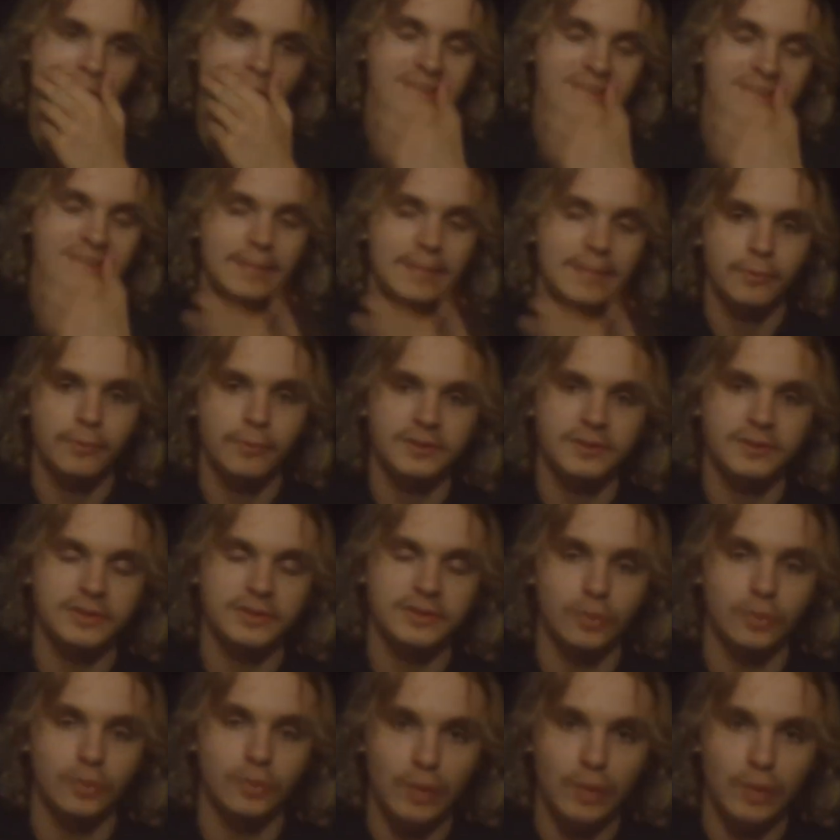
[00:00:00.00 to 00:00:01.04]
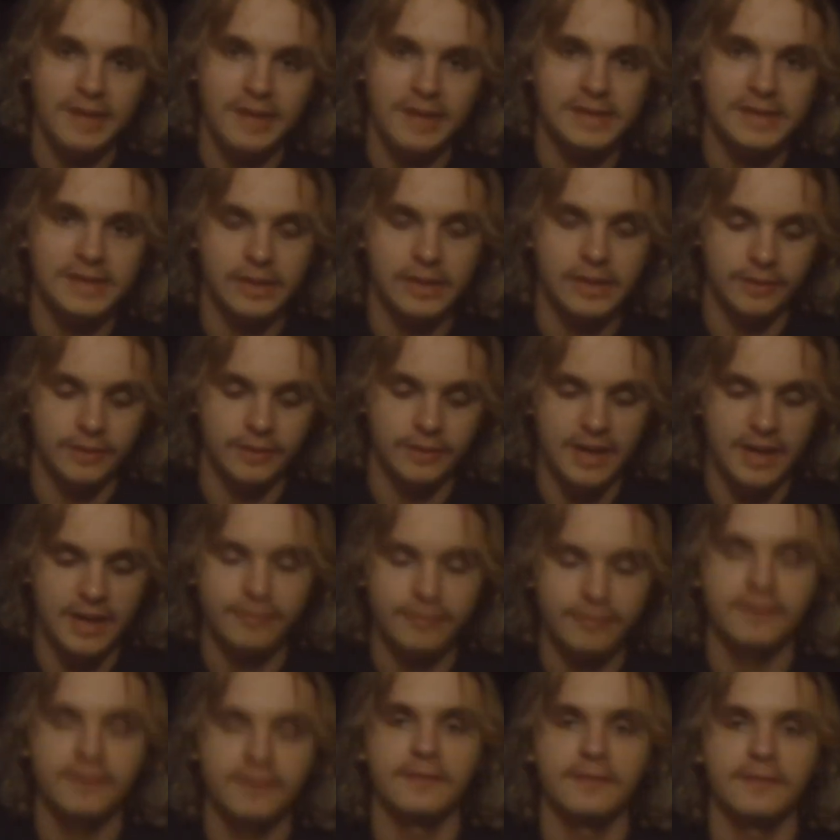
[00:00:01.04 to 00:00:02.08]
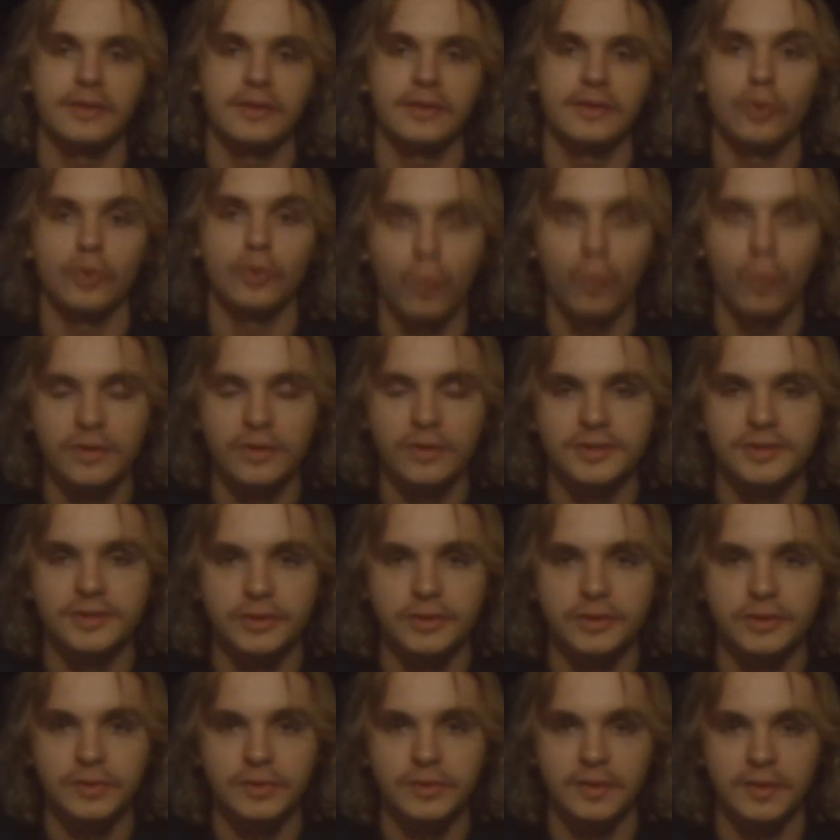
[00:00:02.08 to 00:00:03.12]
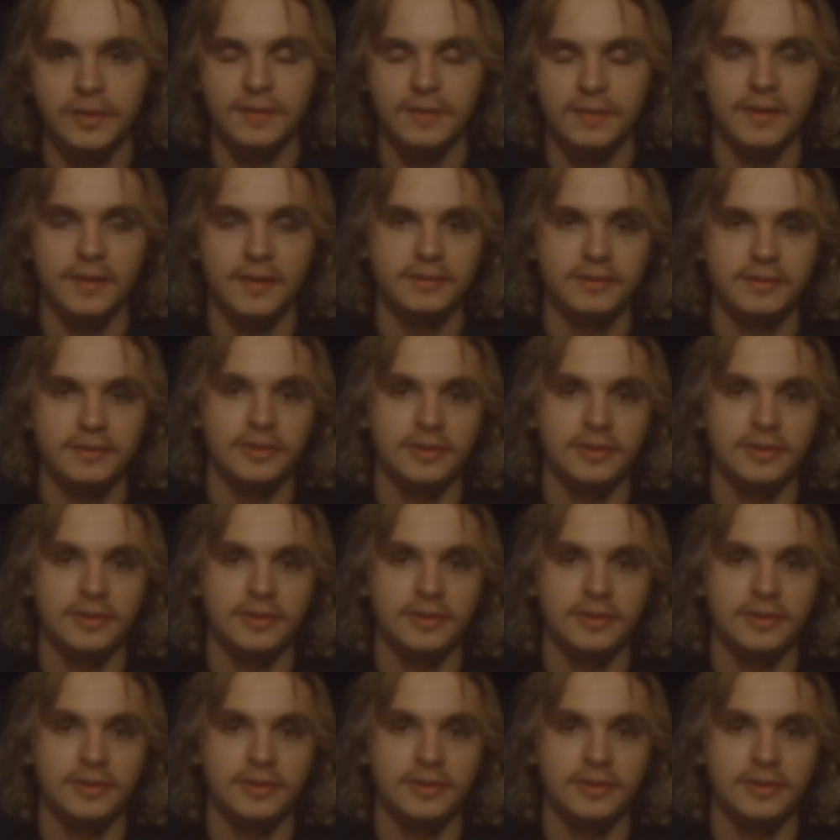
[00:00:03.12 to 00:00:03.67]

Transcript: step 1 is to write down everything that you want to do in the day.